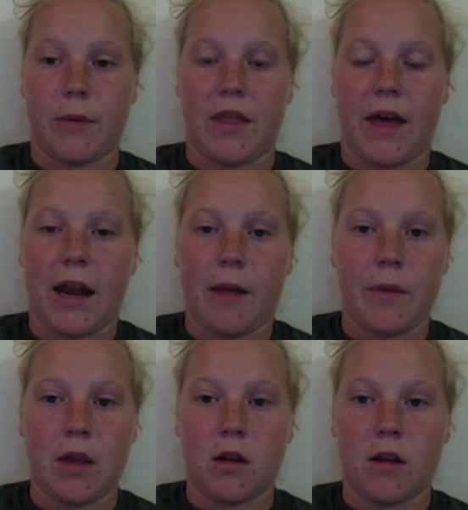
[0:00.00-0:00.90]
that I
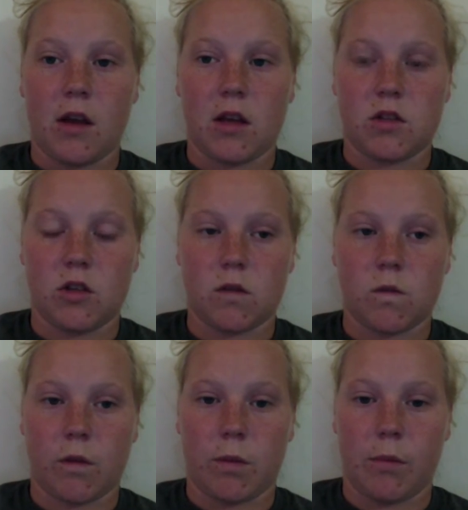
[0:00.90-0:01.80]
mean it's
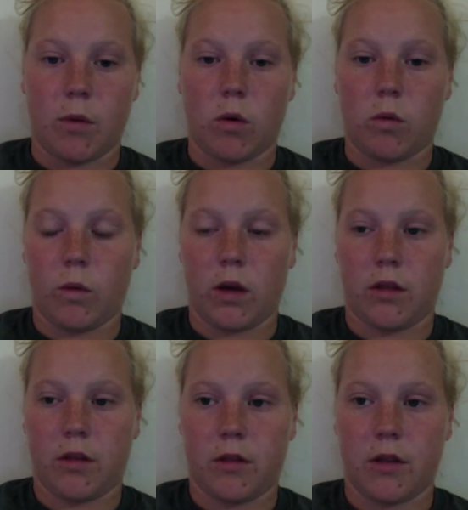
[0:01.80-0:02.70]
used for people
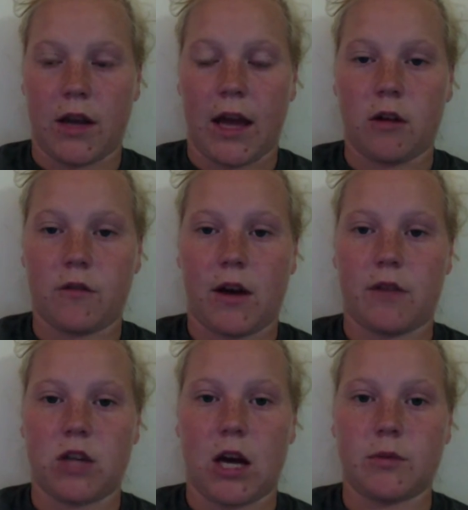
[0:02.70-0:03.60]
with the 9 to
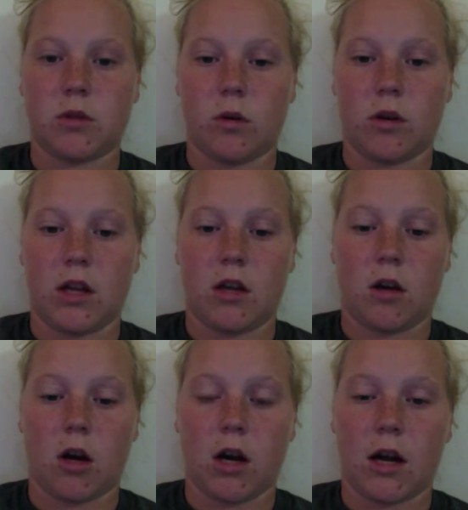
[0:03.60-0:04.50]
5 jobs or that
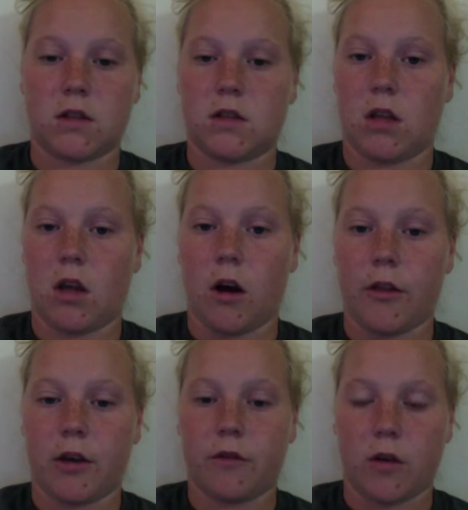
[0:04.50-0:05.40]
are constantly
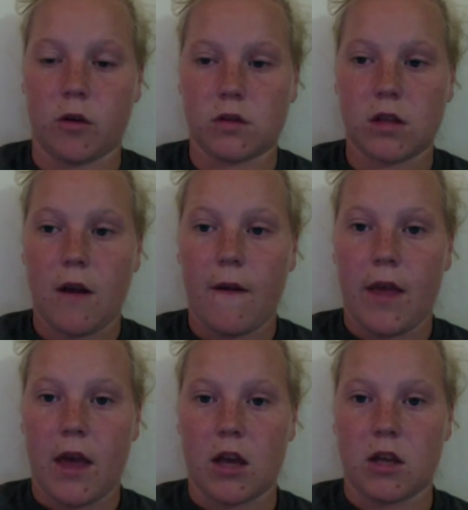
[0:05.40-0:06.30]
on their phones
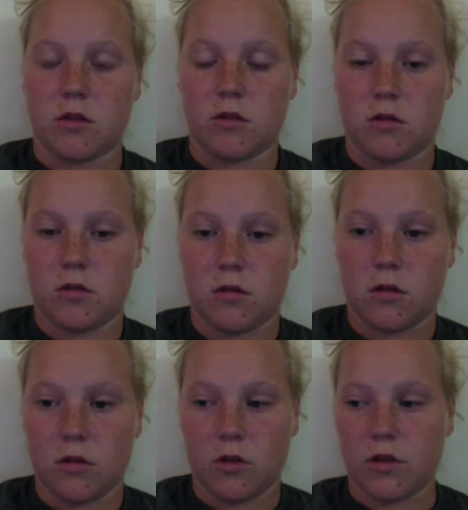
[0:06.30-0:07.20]
and
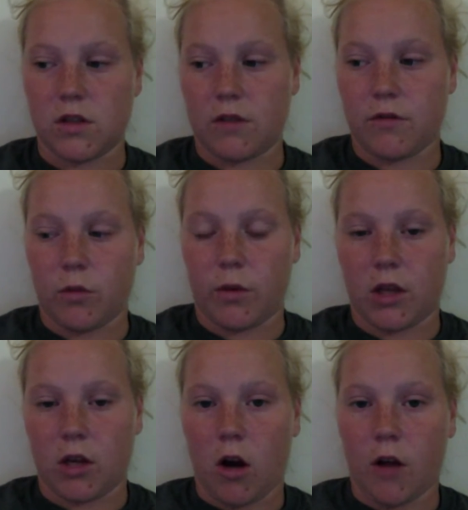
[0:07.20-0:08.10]
use it for when
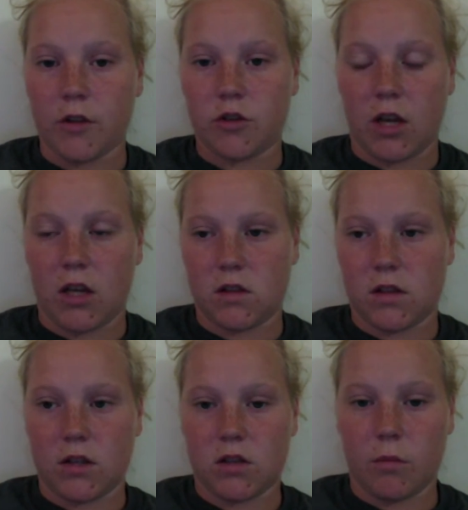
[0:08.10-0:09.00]
they're on the trains,
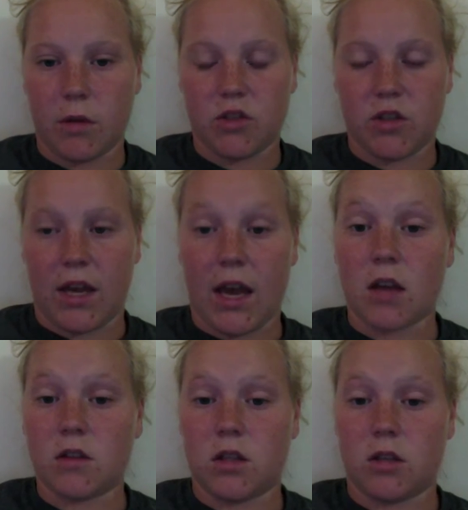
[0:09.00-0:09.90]
not so much like
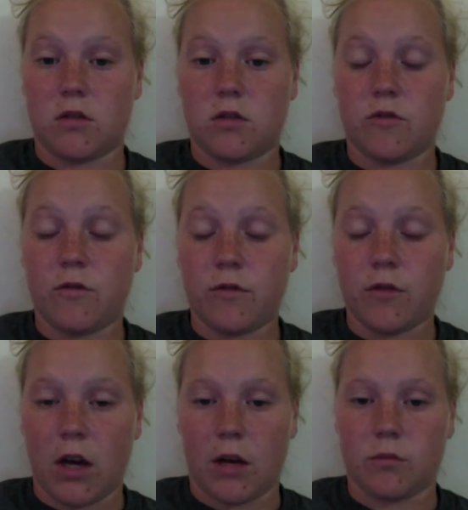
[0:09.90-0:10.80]
as their
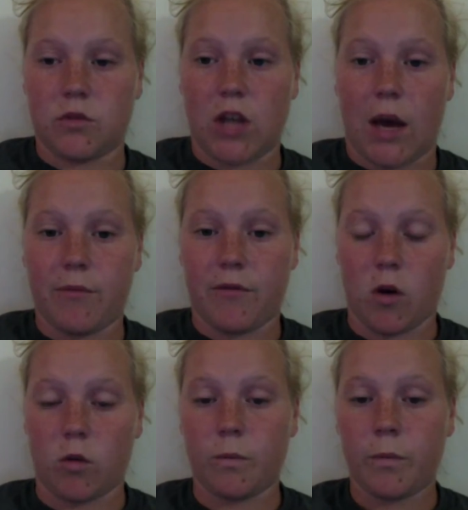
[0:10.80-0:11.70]
job phone.